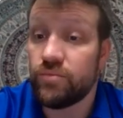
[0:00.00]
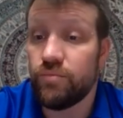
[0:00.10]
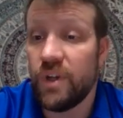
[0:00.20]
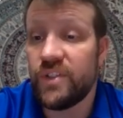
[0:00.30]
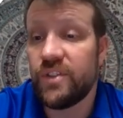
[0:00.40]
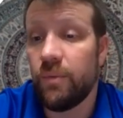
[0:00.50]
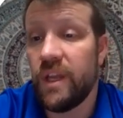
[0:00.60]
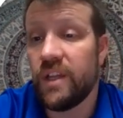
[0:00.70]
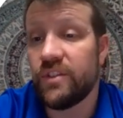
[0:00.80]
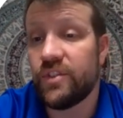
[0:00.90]
must still
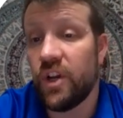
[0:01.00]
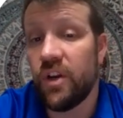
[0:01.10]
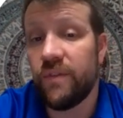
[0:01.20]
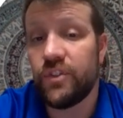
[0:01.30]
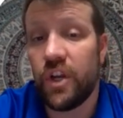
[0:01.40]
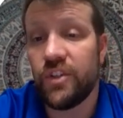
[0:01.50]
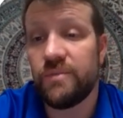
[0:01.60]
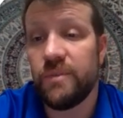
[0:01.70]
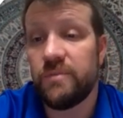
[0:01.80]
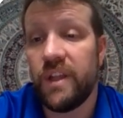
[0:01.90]
be conserved.
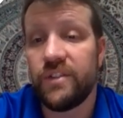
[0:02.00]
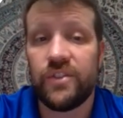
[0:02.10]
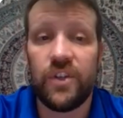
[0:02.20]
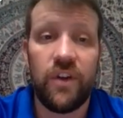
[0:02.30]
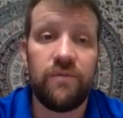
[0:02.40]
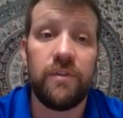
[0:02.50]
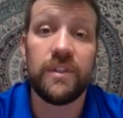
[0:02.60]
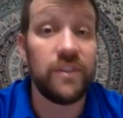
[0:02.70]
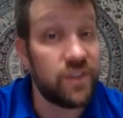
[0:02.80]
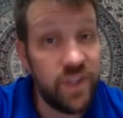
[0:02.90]
Charges must be conserved
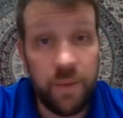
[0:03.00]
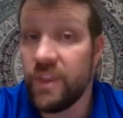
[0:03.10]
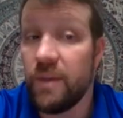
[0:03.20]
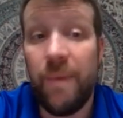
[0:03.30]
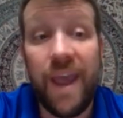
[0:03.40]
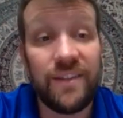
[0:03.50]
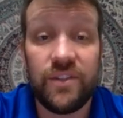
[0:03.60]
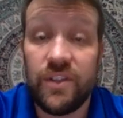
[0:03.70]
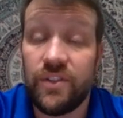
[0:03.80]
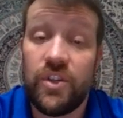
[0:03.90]
in the same way that mass
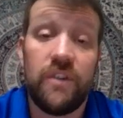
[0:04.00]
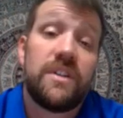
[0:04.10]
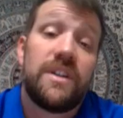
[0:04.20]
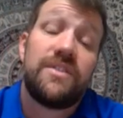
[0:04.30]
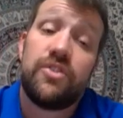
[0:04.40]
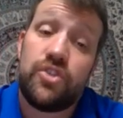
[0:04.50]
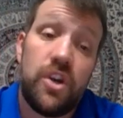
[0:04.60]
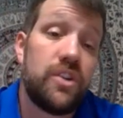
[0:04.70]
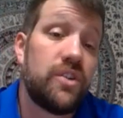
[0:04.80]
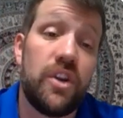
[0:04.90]
is conserved, because these
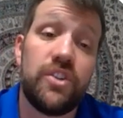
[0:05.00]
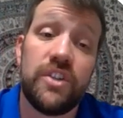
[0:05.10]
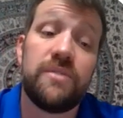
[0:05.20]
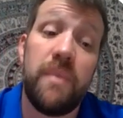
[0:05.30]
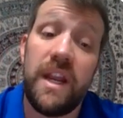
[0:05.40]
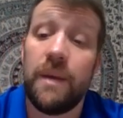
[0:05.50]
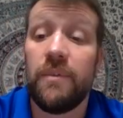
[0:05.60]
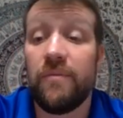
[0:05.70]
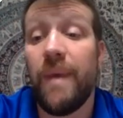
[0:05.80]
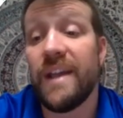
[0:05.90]
charges are just made up
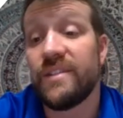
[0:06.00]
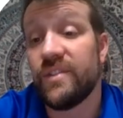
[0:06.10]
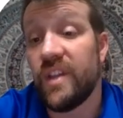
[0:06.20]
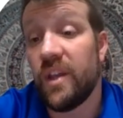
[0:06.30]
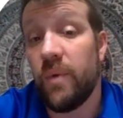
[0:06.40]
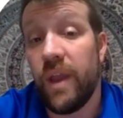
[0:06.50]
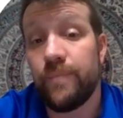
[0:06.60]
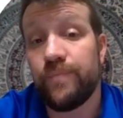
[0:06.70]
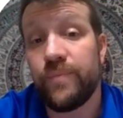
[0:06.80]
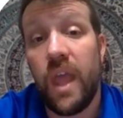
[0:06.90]
of masses anyway.
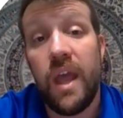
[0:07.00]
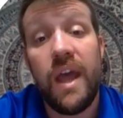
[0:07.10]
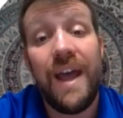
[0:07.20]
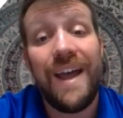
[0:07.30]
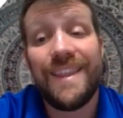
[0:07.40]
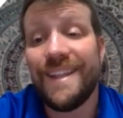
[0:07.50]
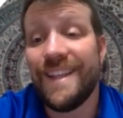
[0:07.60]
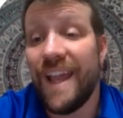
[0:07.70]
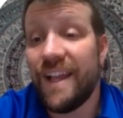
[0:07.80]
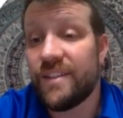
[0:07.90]
The
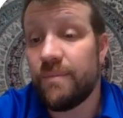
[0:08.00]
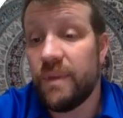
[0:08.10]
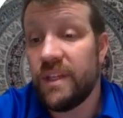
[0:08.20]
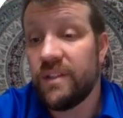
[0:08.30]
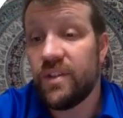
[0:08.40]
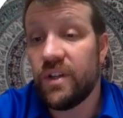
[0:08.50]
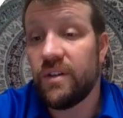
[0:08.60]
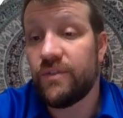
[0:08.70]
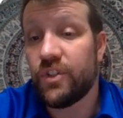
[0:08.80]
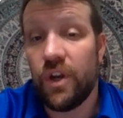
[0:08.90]
next means
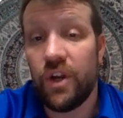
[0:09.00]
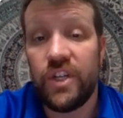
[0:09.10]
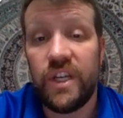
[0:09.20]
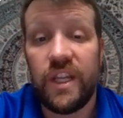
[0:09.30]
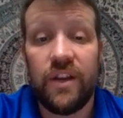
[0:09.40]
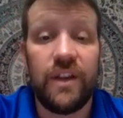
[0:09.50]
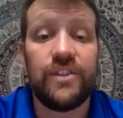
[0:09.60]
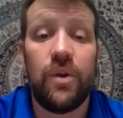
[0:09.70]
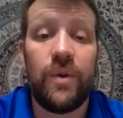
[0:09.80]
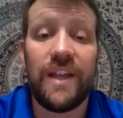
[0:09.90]
of charging here is
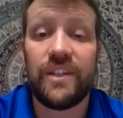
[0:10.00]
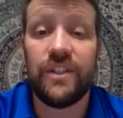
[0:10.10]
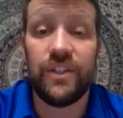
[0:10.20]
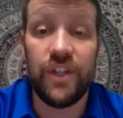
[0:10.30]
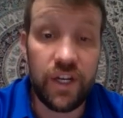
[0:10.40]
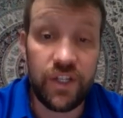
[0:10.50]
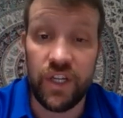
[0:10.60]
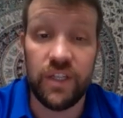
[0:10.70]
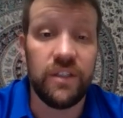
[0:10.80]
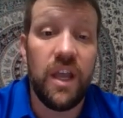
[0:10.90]
known as
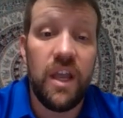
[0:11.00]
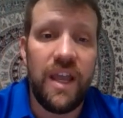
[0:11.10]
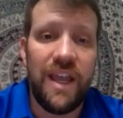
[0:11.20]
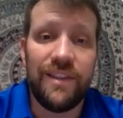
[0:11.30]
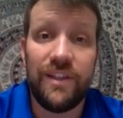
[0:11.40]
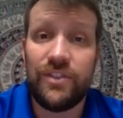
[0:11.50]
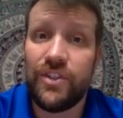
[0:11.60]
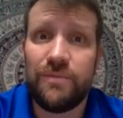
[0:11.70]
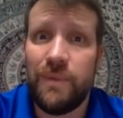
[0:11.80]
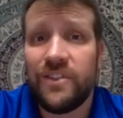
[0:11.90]
conduction. And this
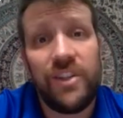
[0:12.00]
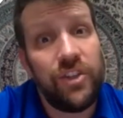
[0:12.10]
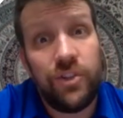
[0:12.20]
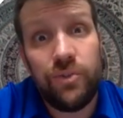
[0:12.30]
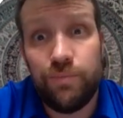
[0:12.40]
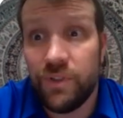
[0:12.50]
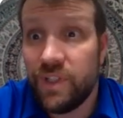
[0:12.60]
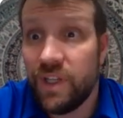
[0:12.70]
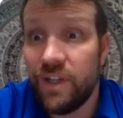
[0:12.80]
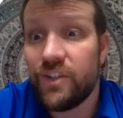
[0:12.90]
just means that you
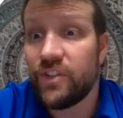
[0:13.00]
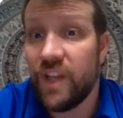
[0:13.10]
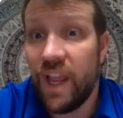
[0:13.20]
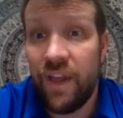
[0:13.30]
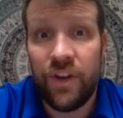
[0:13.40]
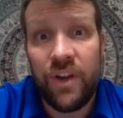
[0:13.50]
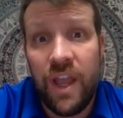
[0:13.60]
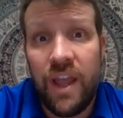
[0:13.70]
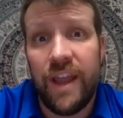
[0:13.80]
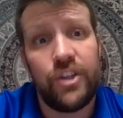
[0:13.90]
put conductors together
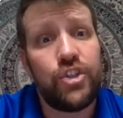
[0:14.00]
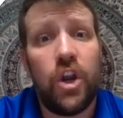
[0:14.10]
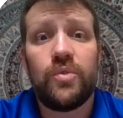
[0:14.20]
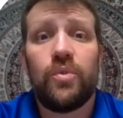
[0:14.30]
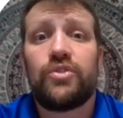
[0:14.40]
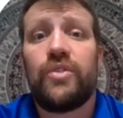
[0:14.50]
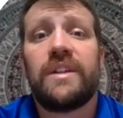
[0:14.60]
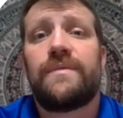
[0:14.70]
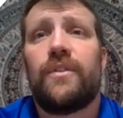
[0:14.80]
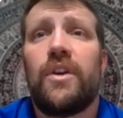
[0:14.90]
and a charge will
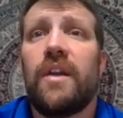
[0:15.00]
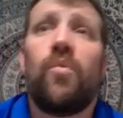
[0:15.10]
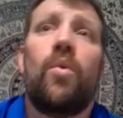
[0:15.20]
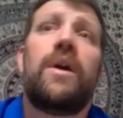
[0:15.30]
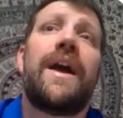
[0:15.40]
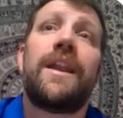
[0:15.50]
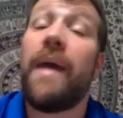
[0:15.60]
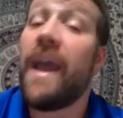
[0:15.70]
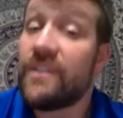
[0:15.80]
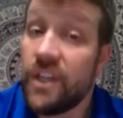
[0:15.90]
transfer if one item
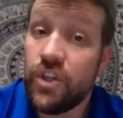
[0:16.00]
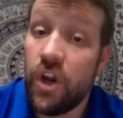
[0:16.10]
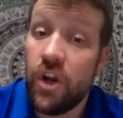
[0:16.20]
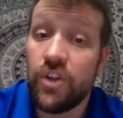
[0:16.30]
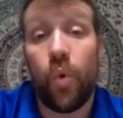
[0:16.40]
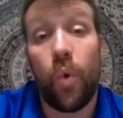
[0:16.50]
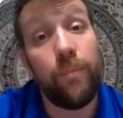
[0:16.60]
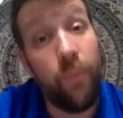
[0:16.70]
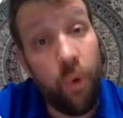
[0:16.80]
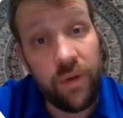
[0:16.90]
has a charge or
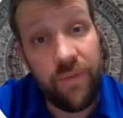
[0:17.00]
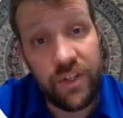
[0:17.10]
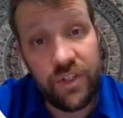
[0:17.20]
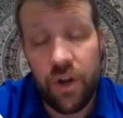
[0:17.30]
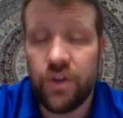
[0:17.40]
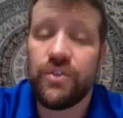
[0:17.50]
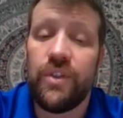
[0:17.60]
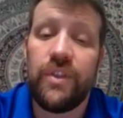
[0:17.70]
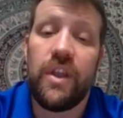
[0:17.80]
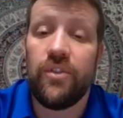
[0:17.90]
more of a charge
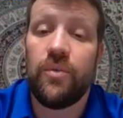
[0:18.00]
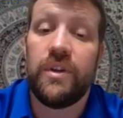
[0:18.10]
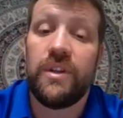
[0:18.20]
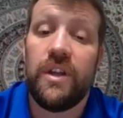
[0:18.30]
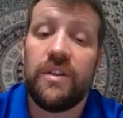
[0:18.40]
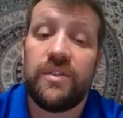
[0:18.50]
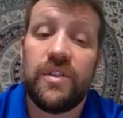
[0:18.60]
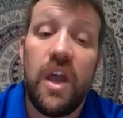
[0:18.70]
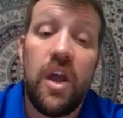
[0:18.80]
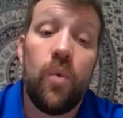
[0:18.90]
than the other one
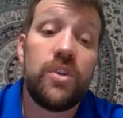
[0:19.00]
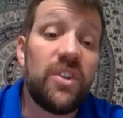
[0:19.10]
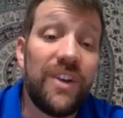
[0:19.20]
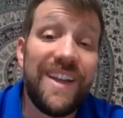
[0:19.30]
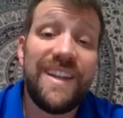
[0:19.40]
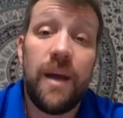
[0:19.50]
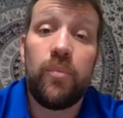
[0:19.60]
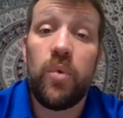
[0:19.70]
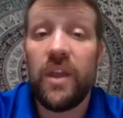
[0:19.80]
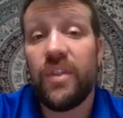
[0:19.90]
does. What you'll end
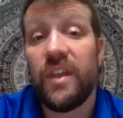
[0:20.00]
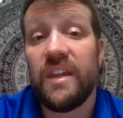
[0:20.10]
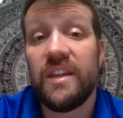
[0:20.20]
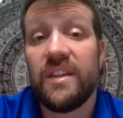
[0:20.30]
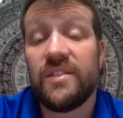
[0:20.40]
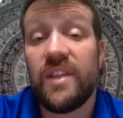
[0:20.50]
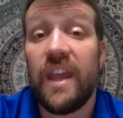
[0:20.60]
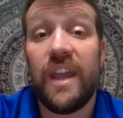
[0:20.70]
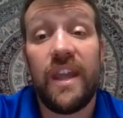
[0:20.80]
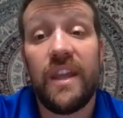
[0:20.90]
up with is
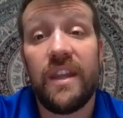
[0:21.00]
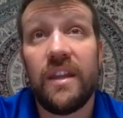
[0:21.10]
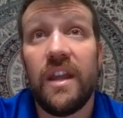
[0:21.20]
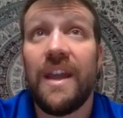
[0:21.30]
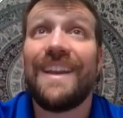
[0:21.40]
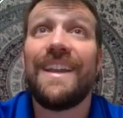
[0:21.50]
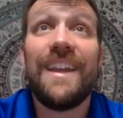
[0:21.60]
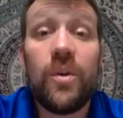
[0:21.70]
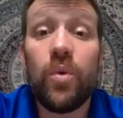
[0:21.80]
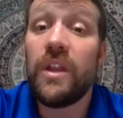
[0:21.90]
an
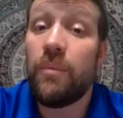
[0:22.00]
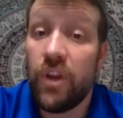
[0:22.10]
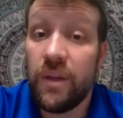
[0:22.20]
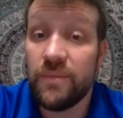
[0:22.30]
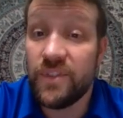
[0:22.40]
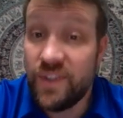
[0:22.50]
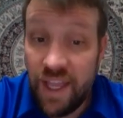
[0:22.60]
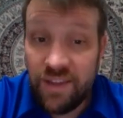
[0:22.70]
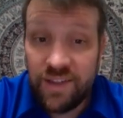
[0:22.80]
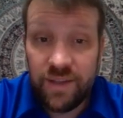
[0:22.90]
equilibrium
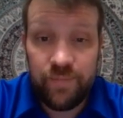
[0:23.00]
state.